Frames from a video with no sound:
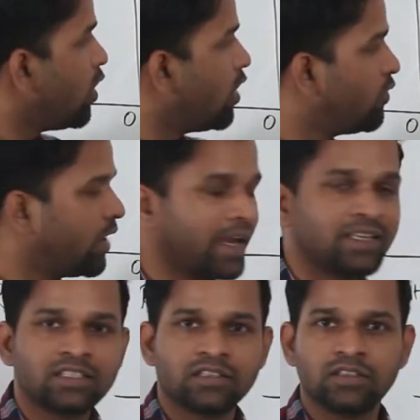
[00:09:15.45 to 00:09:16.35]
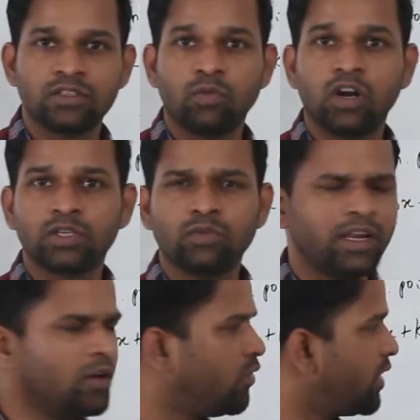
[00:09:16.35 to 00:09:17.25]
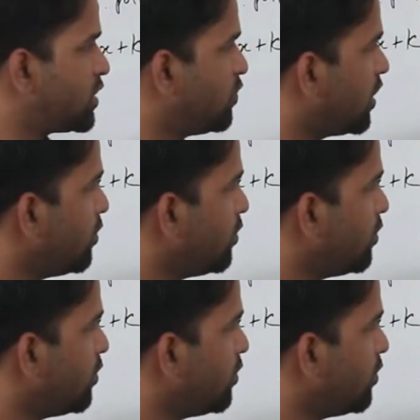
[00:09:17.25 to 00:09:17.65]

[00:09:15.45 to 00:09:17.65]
of X. Smallest value of X.